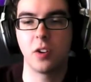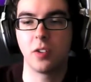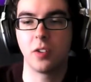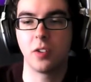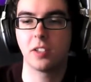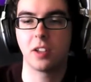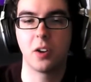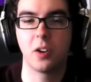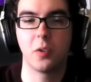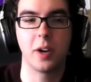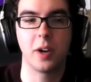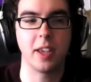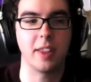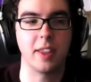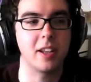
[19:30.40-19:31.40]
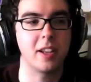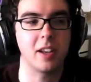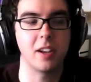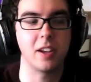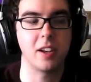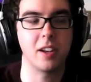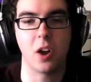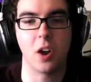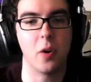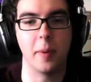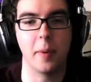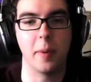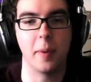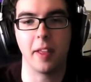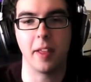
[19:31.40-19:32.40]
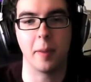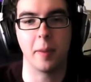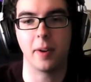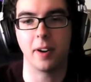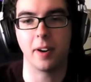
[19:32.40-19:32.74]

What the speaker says: there's no way they didn't know about that bug.